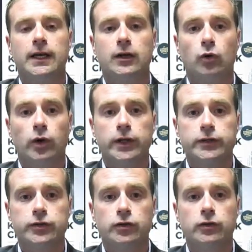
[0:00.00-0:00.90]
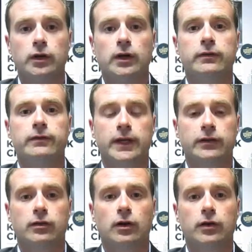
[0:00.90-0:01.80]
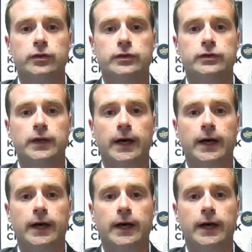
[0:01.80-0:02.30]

in order to fix those